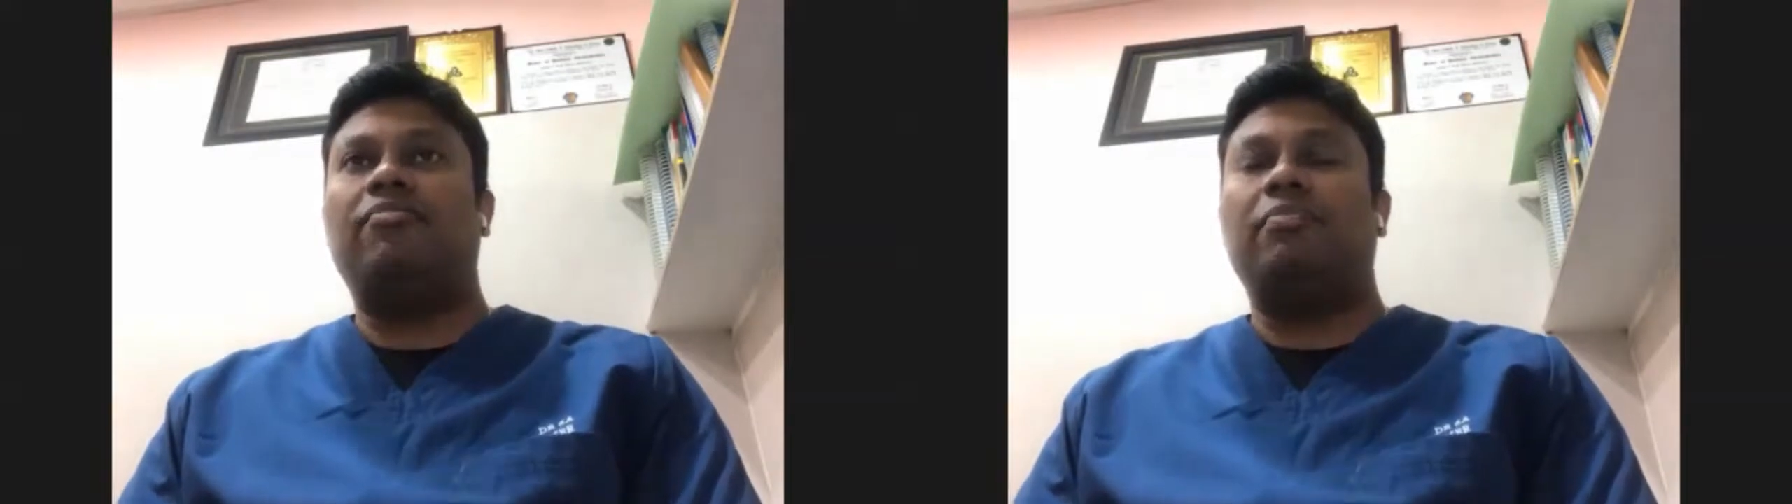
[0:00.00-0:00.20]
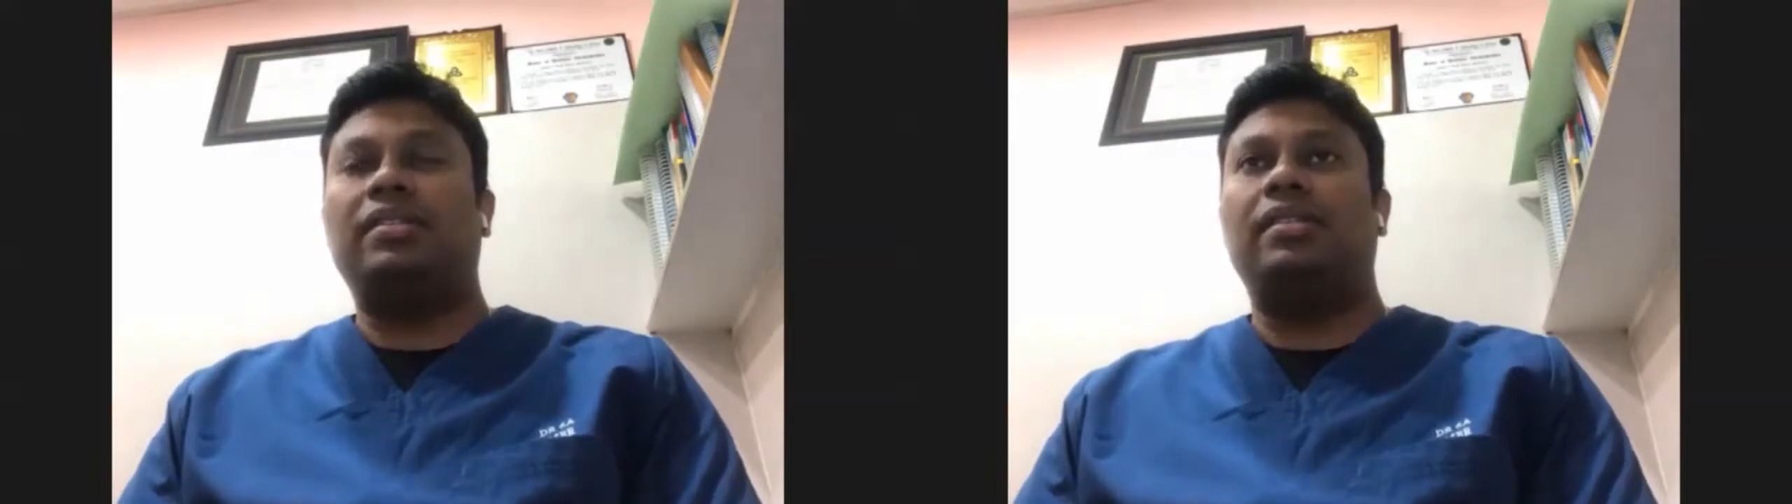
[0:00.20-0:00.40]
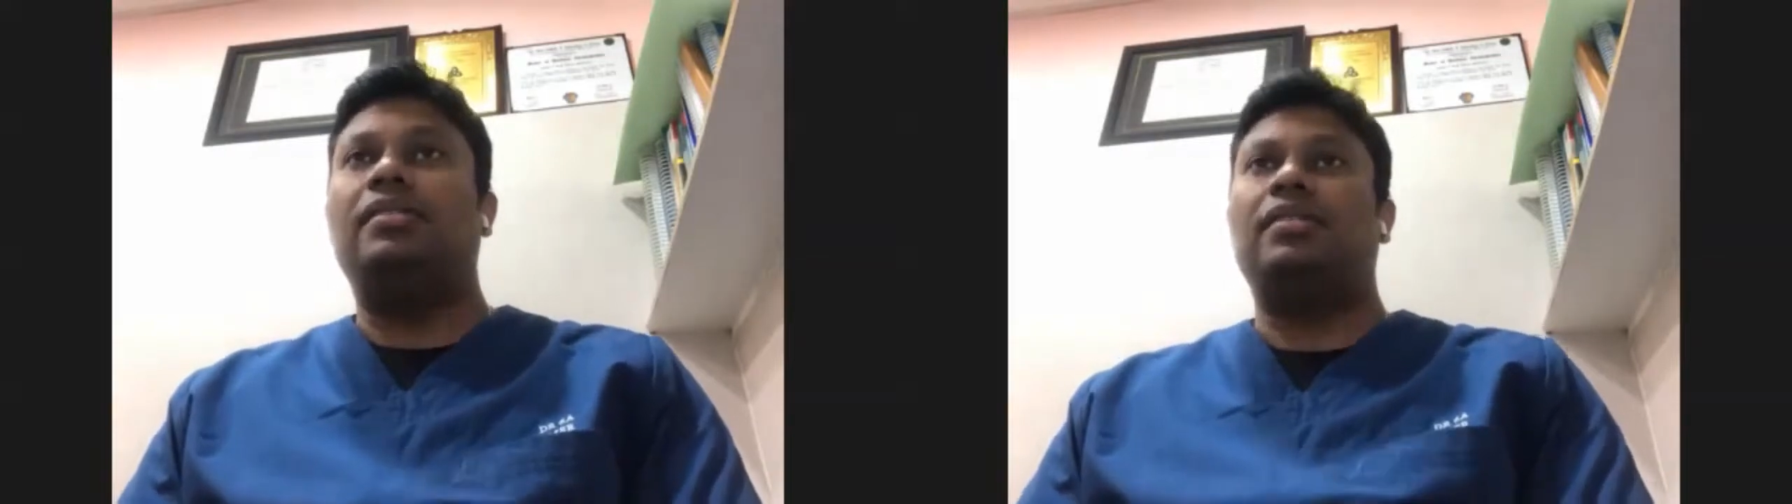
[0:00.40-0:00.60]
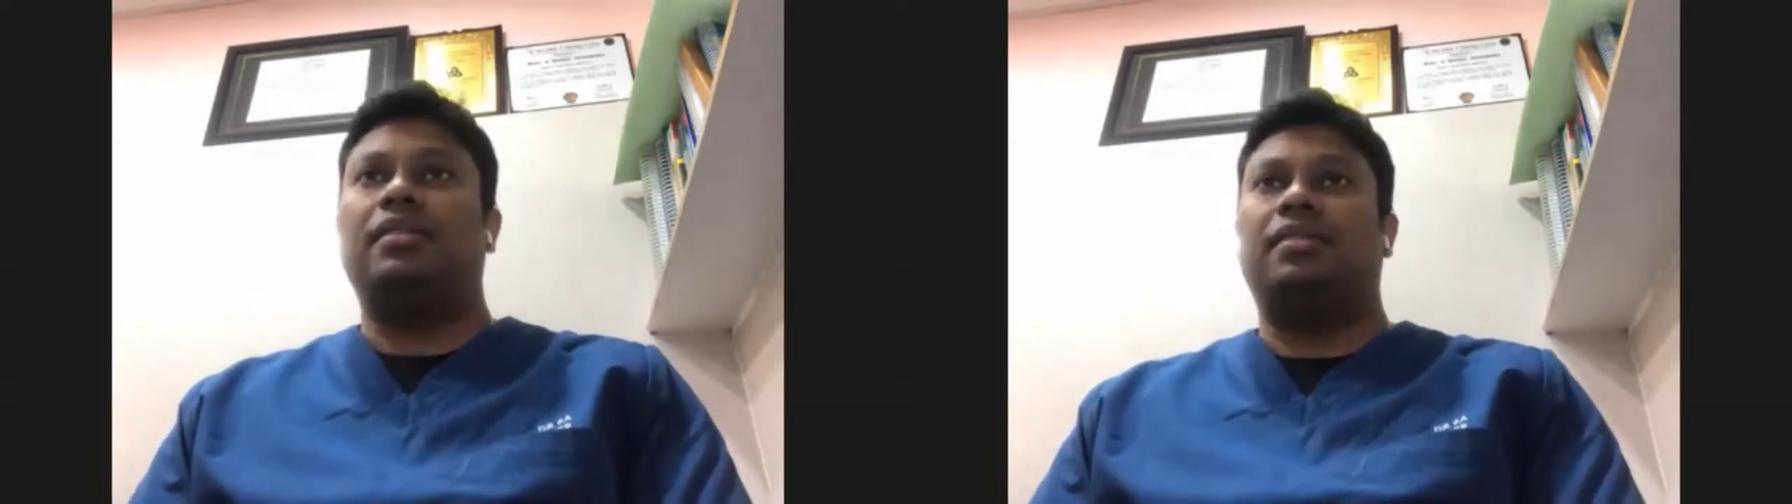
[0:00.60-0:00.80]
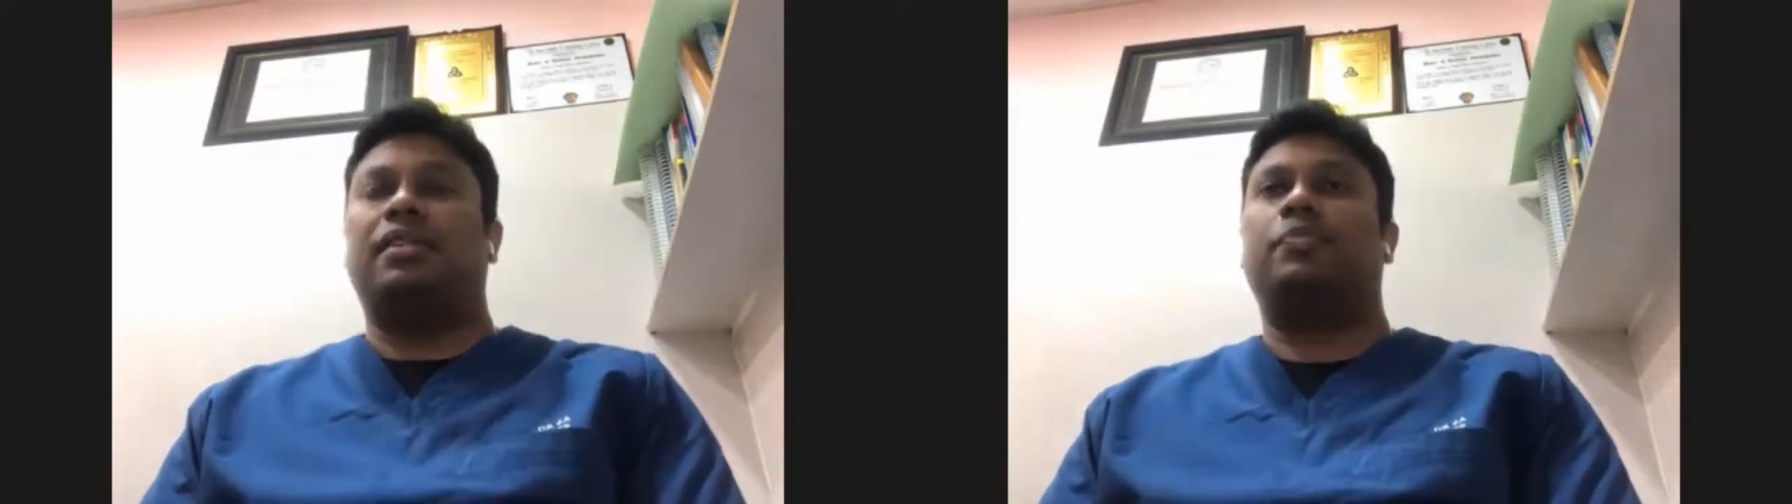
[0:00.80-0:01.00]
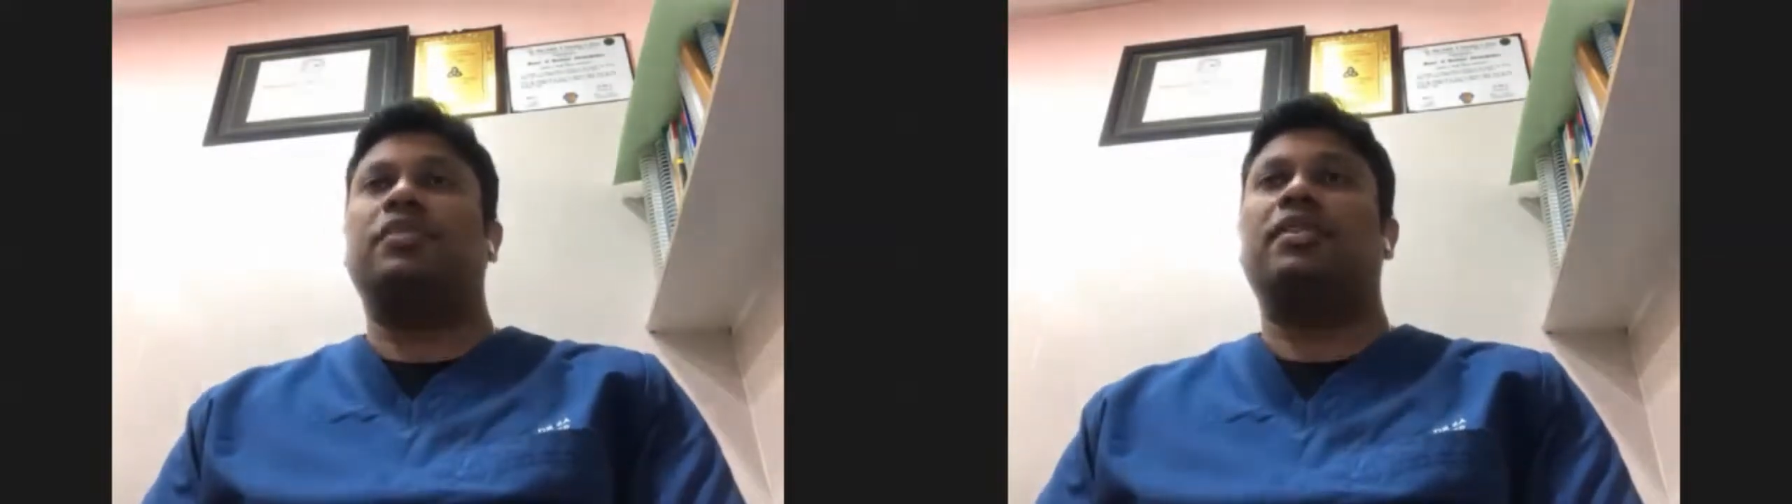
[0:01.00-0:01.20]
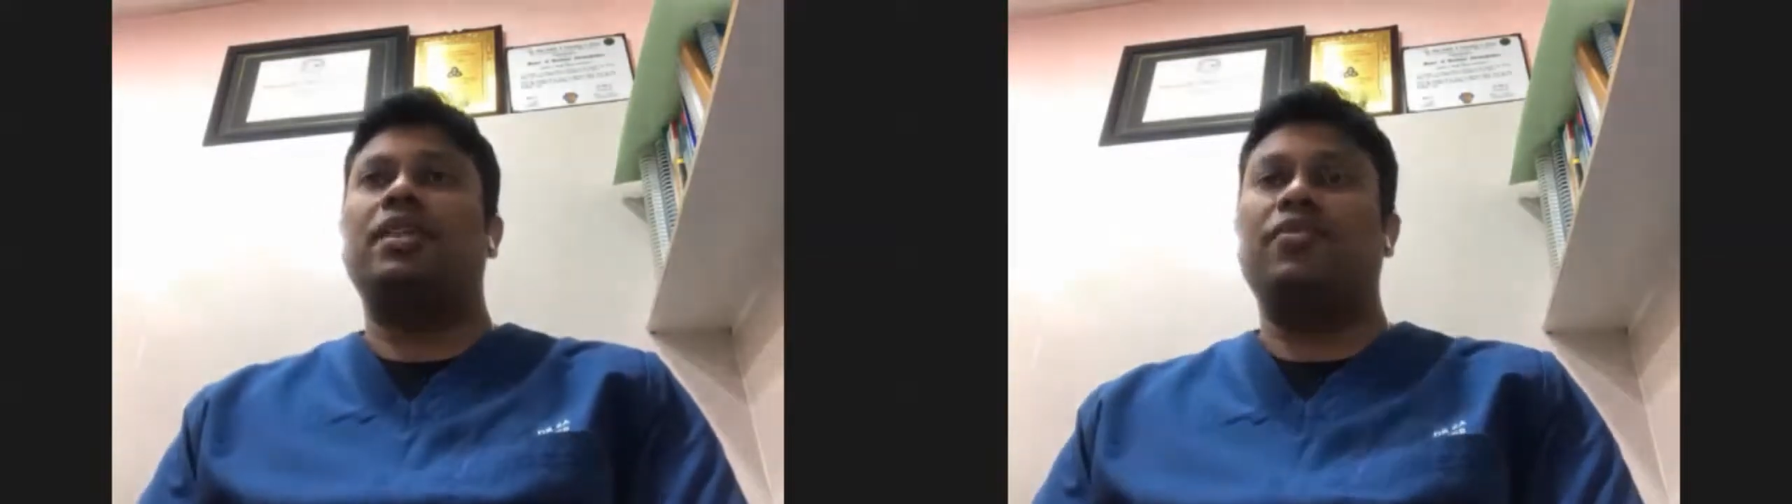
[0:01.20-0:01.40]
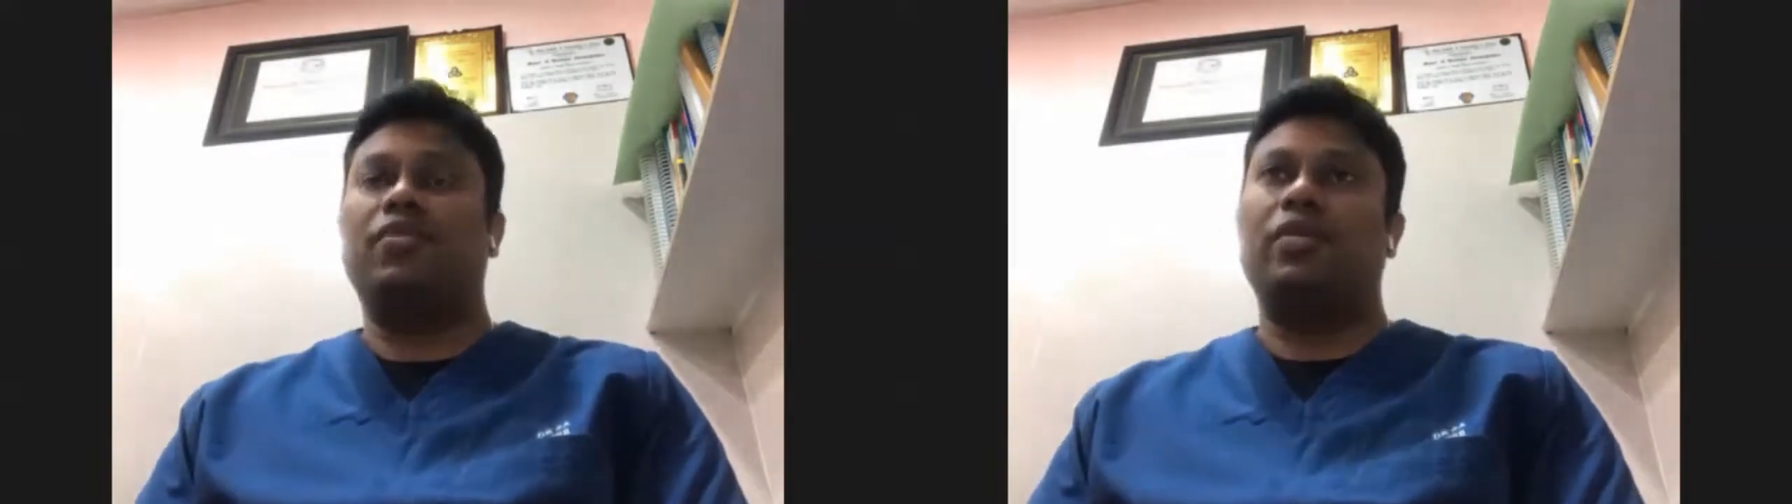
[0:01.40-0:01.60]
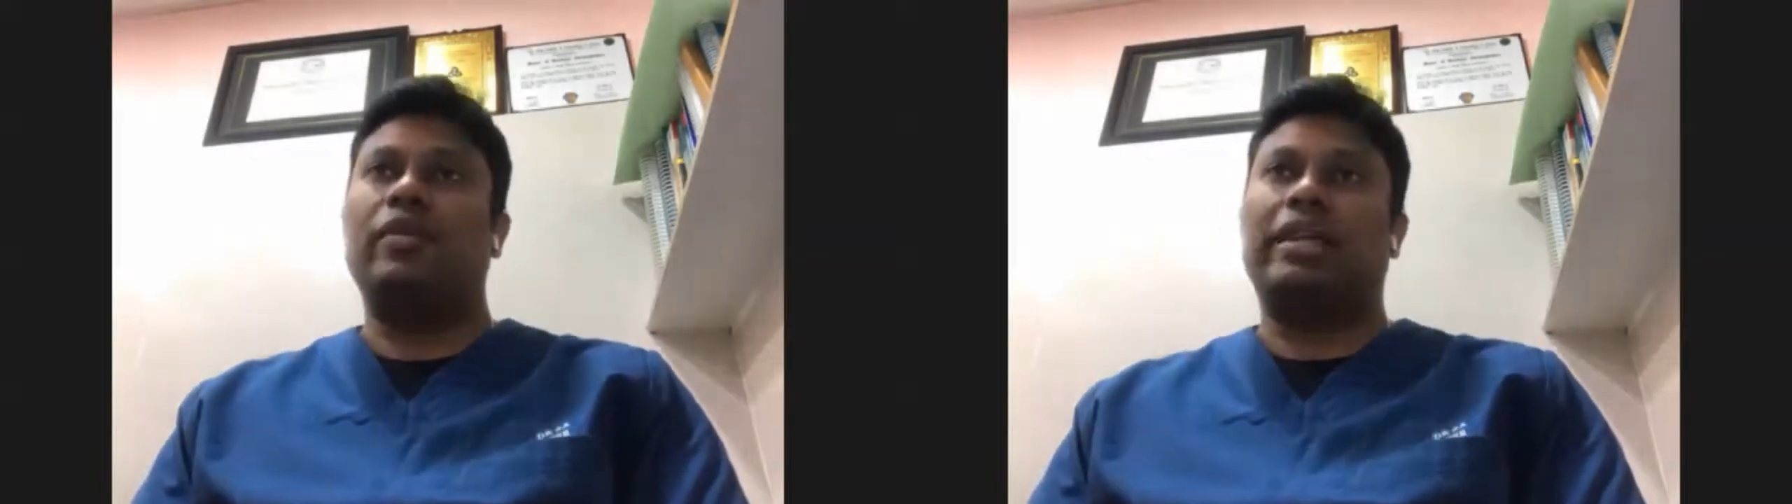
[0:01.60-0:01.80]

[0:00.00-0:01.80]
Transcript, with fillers: much easier, especially for our